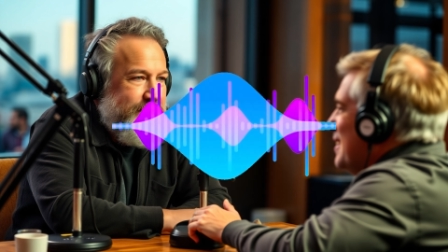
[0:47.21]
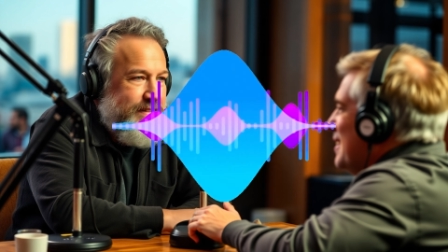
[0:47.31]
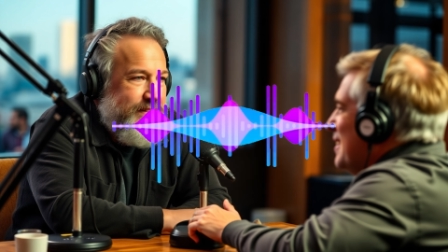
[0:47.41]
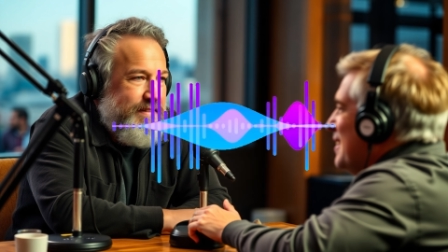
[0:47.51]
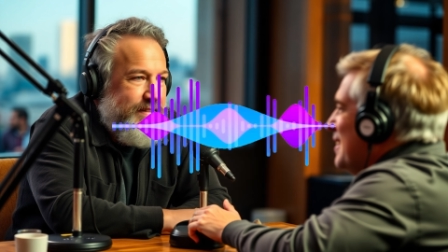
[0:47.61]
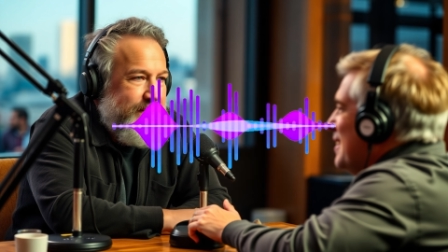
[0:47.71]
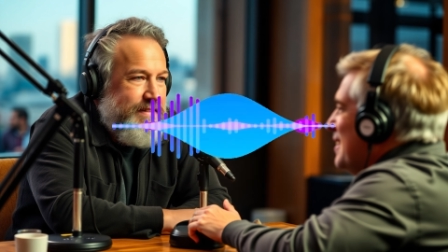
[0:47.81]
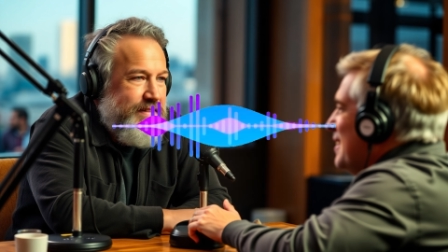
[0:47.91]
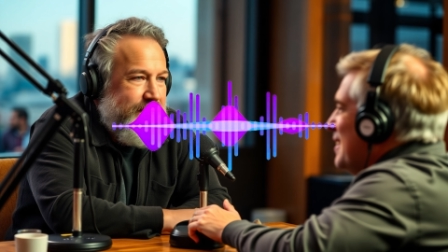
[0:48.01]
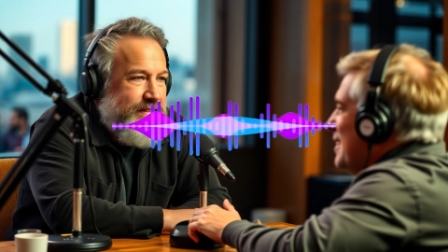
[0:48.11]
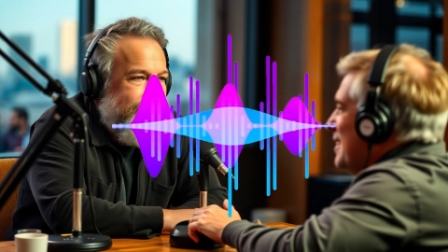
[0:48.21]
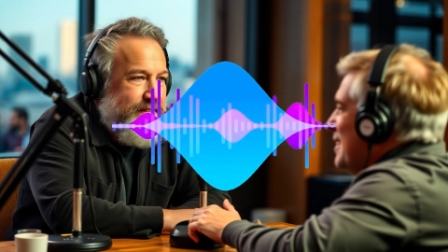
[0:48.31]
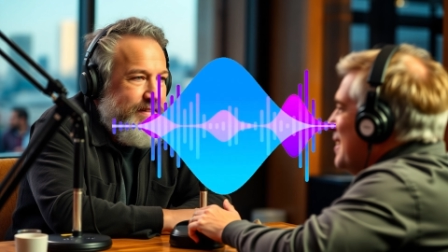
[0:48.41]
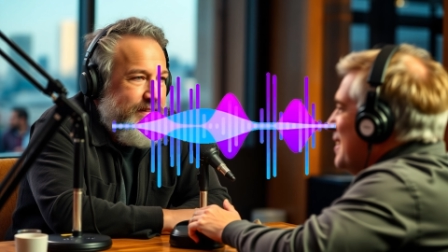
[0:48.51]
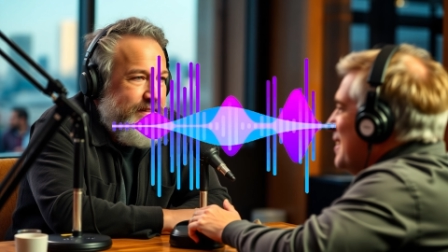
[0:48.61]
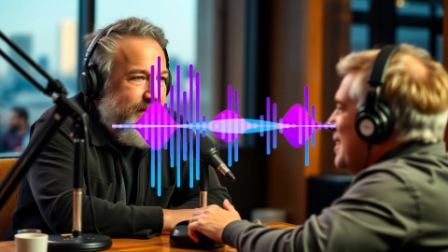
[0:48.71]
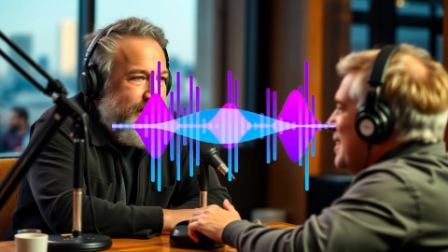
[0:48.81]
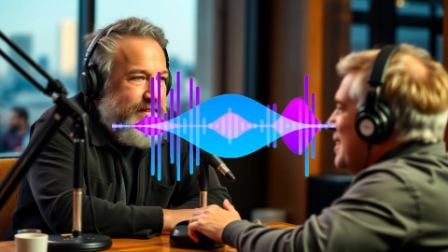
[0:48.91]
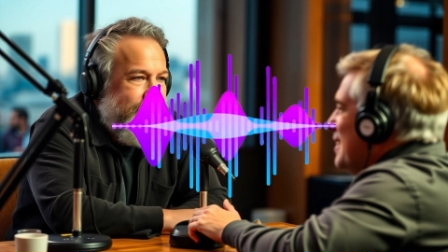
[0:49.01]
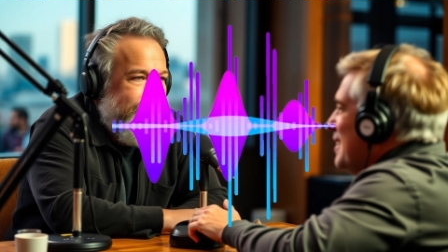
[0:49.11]
his core philosophies
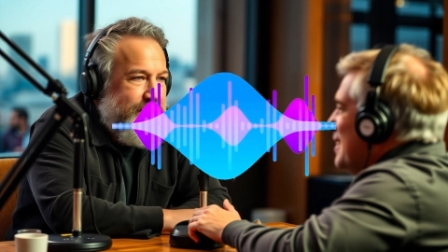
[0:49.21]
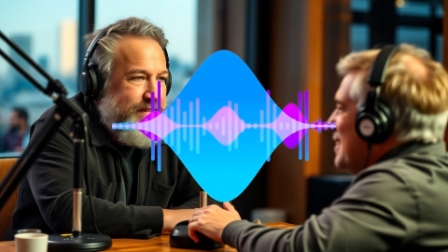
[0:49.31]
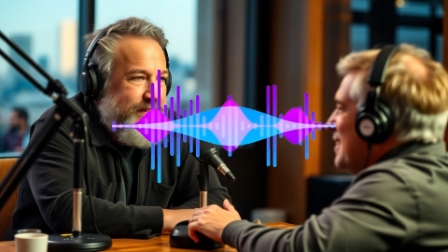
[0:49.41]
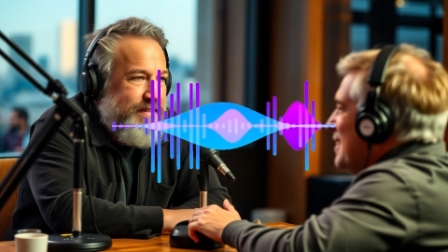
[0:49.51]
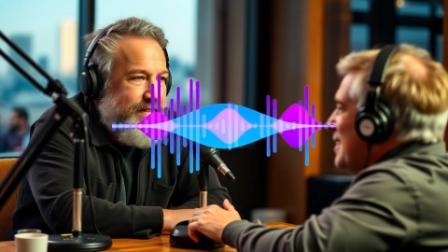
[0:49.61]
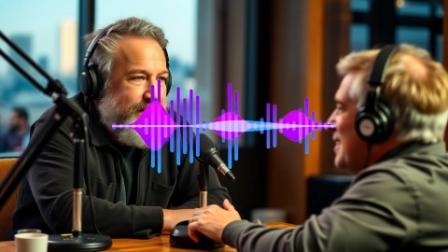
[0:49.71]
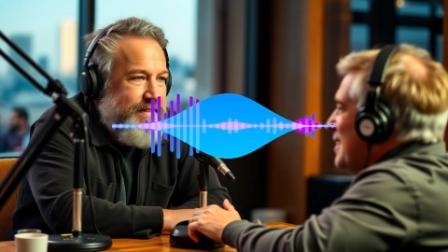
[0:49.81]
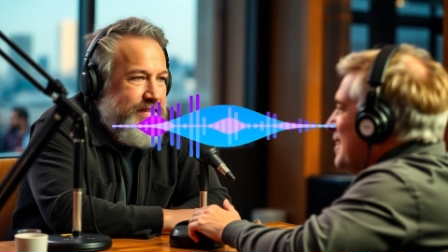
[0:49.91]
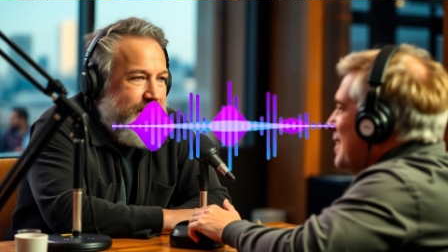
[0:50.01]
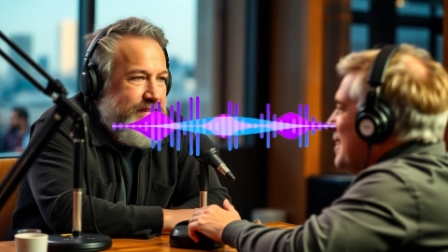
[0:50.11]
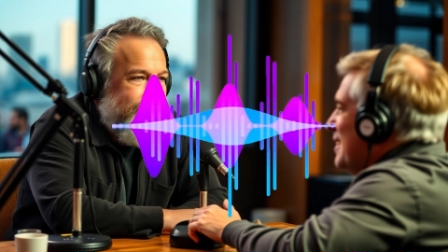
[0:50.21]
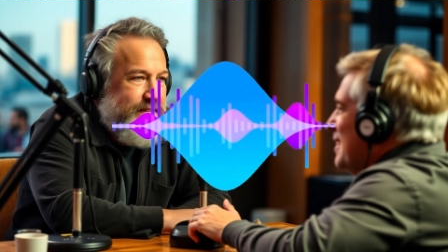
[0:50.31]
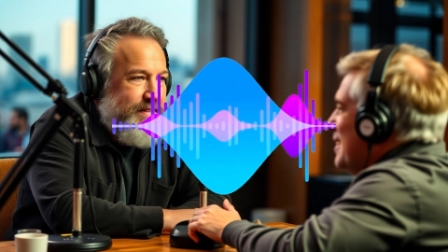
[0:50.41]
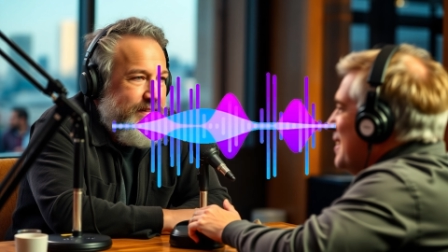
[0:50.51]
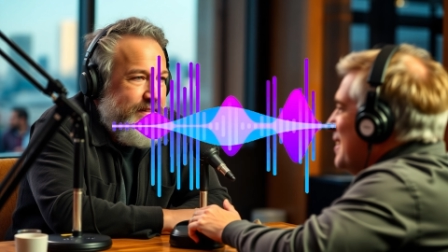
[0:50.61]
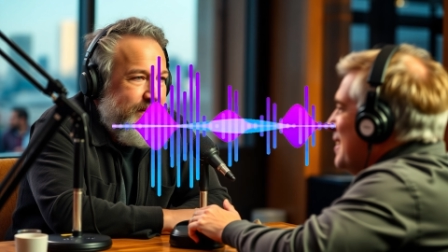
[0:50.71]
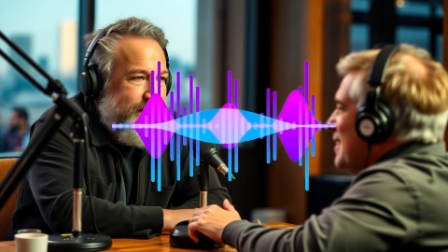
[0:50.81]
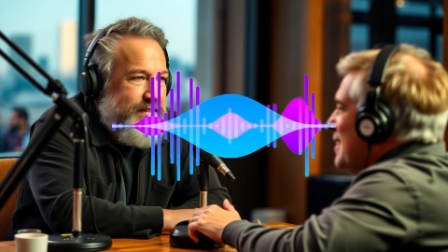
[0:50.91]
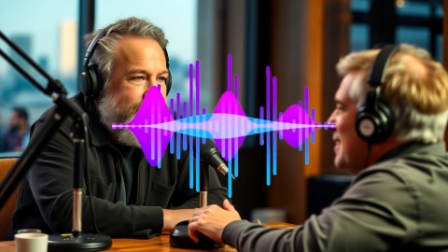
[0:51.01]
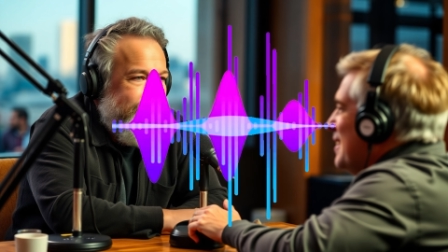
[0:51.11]
on like learning,
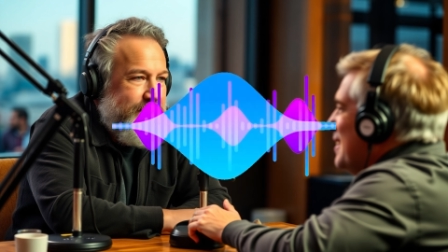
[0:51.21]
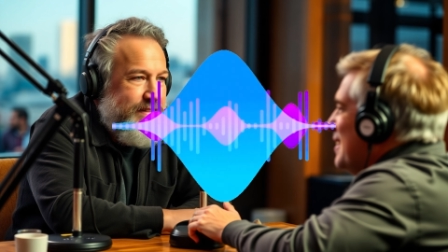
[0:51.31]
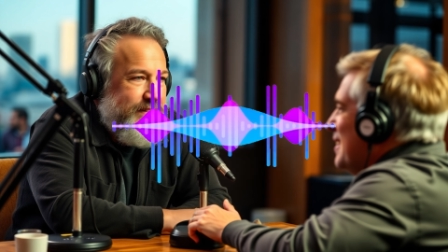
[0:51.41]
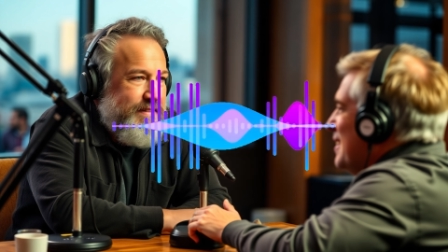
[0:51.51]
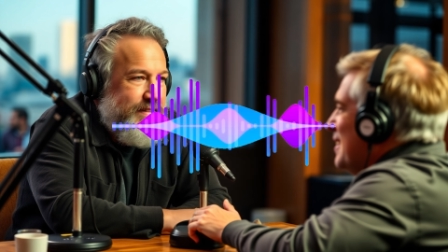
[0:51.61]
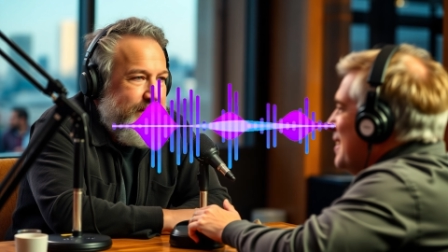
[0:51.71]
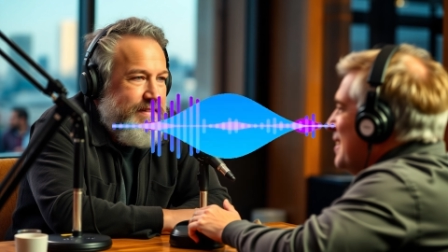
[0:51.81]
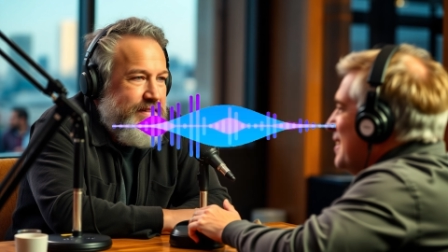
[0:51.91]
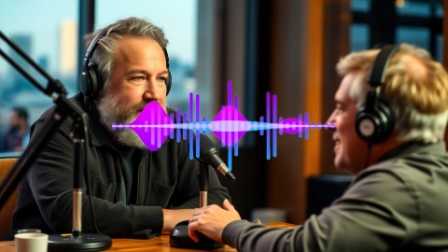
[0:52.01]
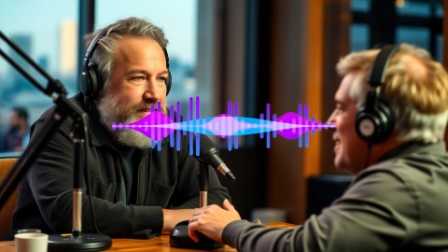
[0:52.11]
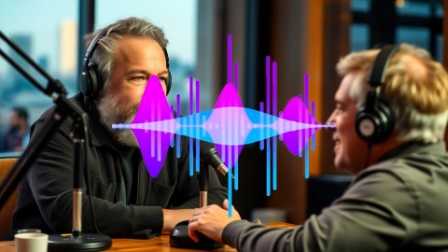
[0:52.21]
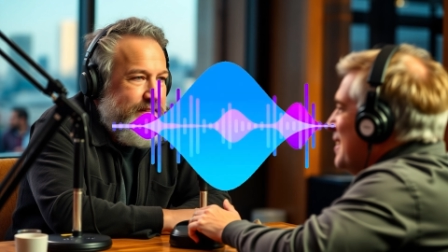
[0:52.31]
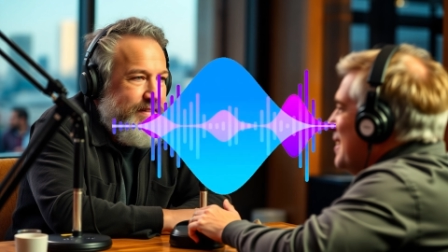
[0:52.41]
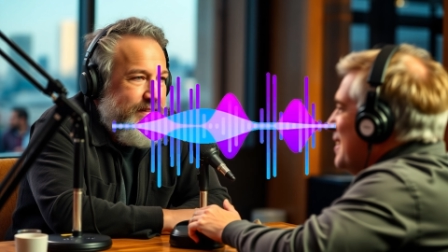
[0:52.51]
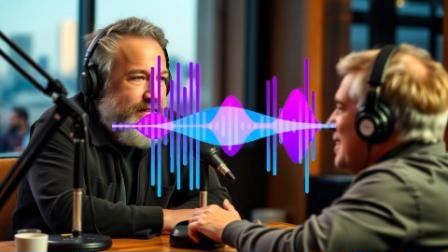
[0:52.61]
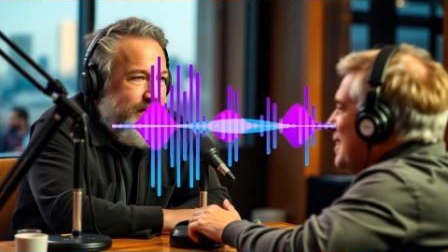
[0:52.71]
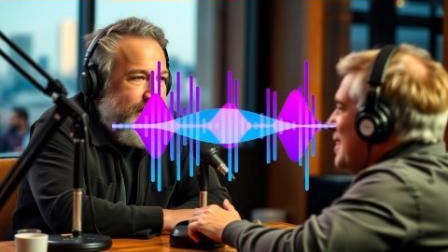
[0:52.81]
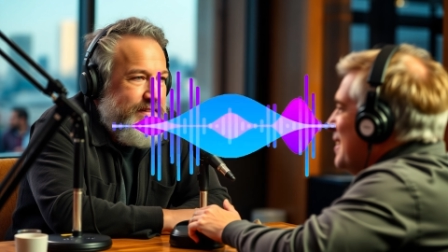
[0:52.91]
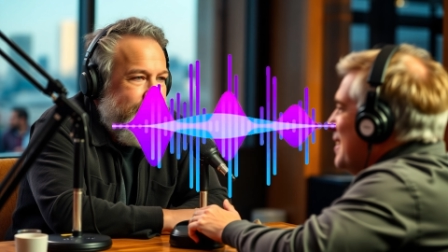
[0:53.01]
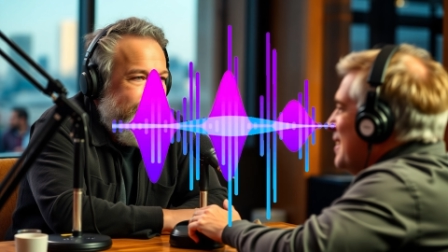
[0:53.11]
competition, adaptation, and like
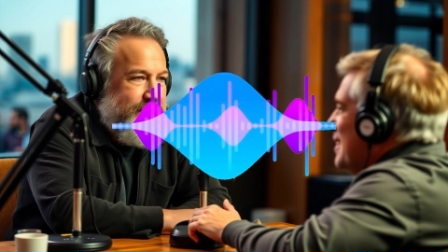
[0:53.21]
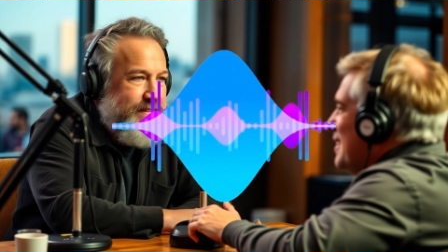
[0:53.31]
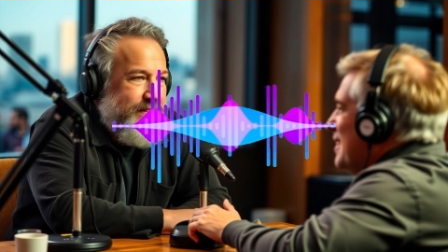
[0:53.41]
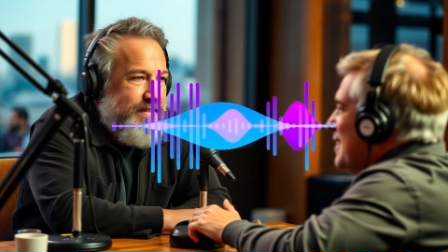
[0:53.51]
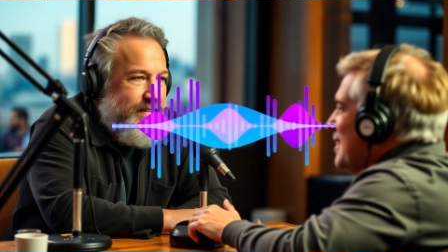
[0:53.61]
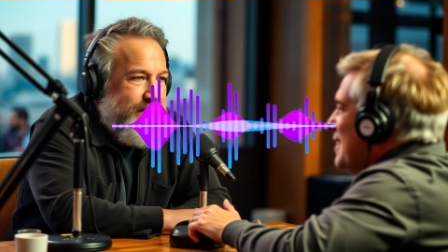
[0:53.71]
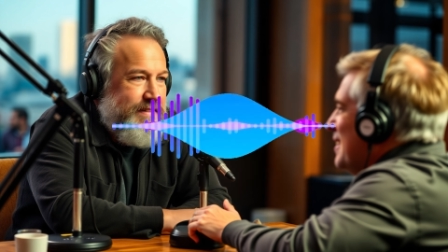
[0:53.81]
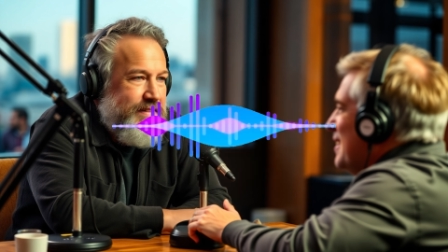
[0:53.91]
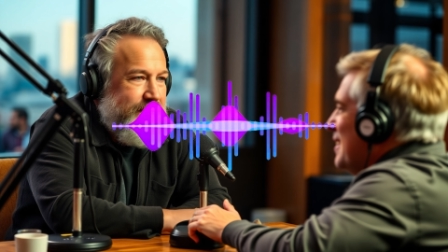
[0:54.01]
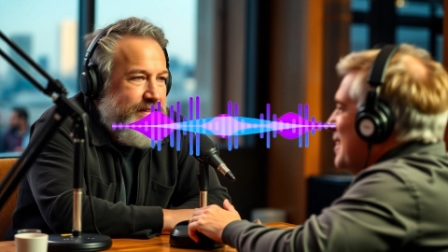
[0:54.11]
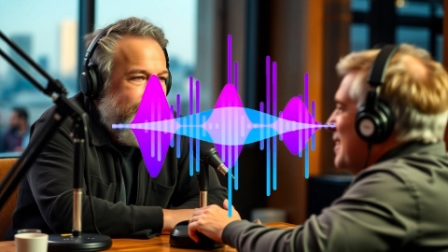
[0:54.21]
how he sees,